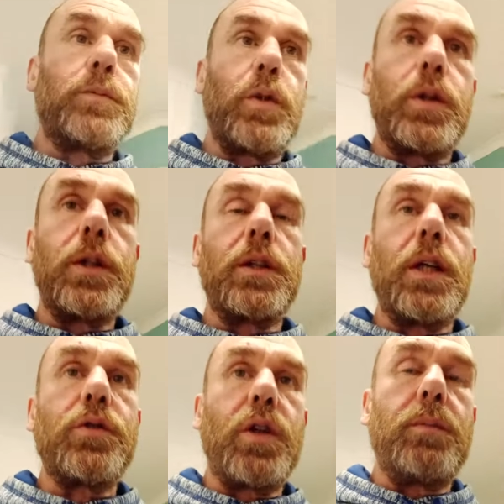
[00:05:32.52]
doing, and
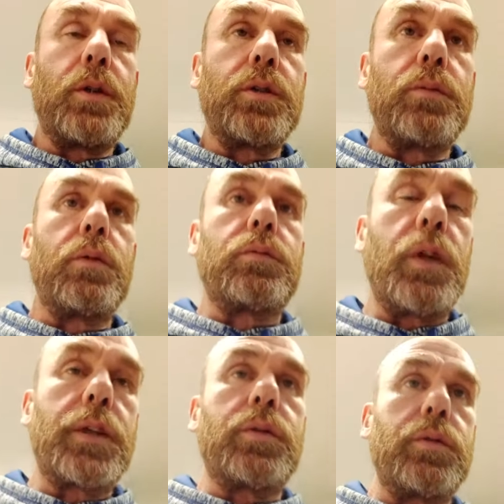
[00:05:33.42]
they treated me on the wrong
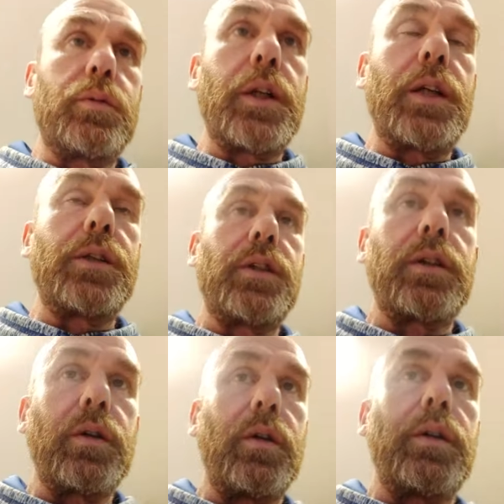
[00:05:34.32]
record with
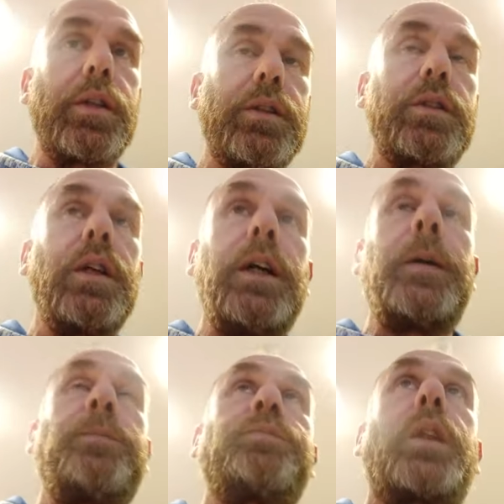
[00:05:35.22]
antipsychotics.
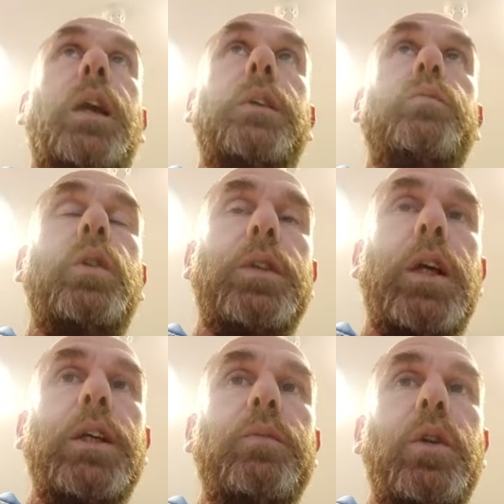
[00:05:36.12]
And what
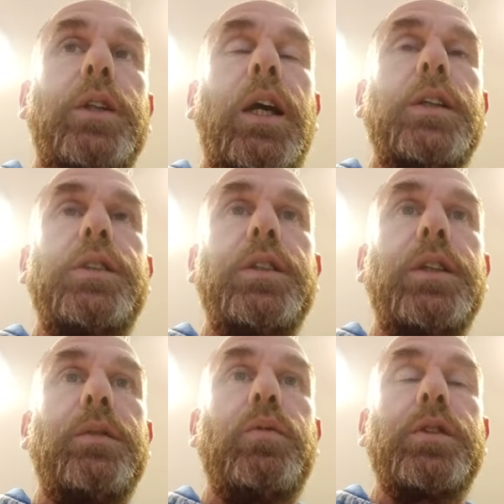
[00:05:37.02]
they actually
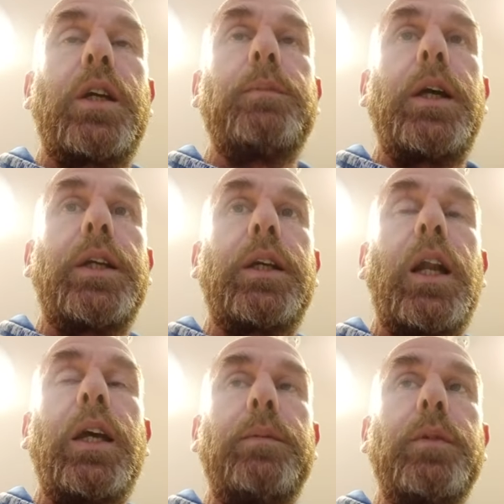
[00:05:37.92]
did was they made a
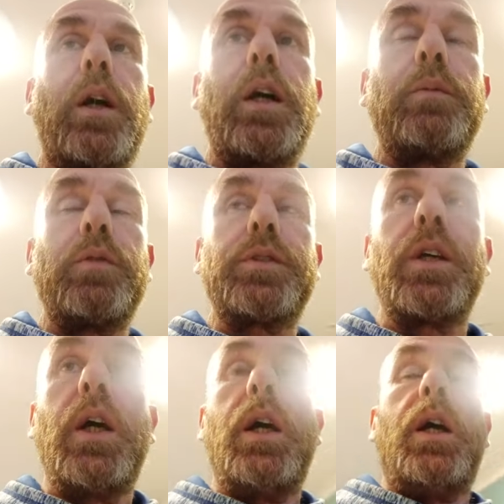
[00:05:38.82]
claim that I
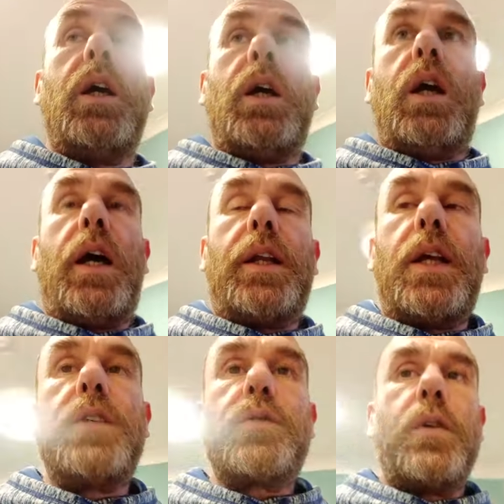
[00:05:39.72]
had a
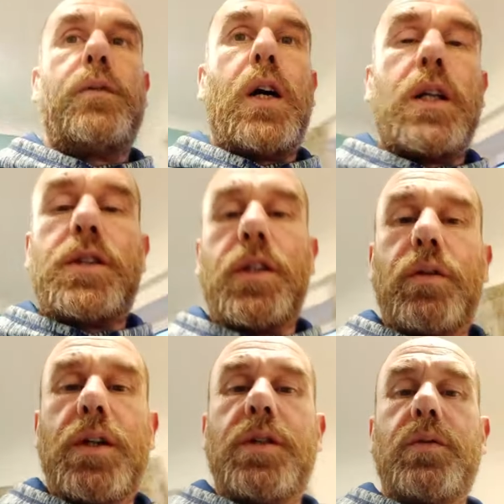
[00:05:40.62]
history of violence and
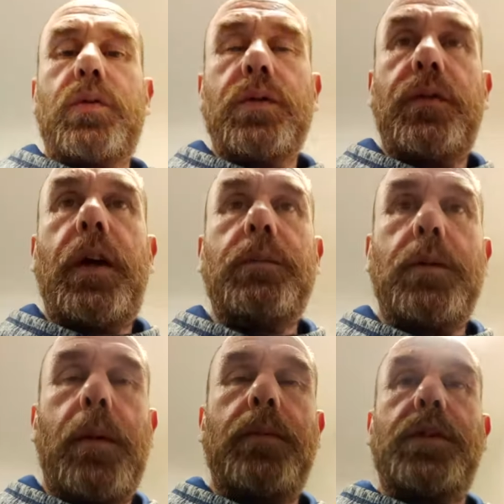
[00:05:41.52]
aggression towards
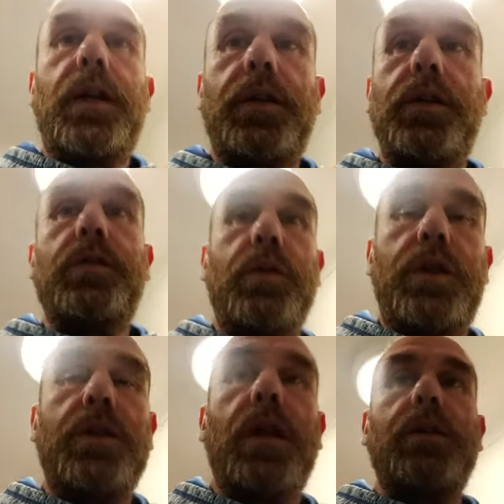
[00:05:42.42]
family members and others,
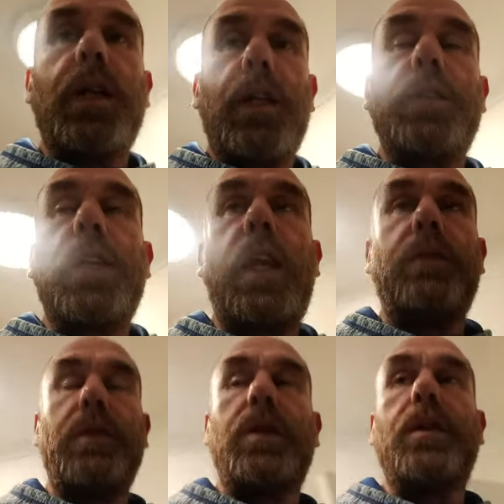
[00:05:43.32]
which is
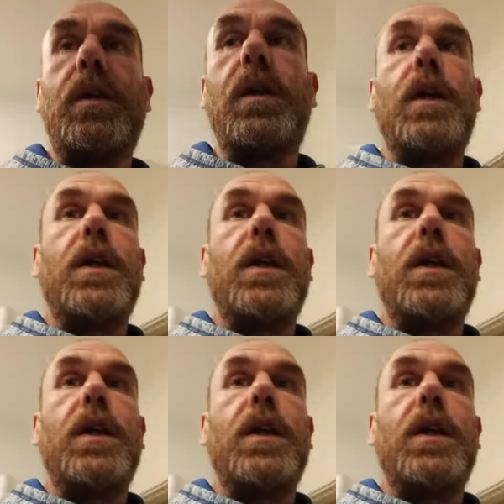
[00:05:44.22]
totalitarian,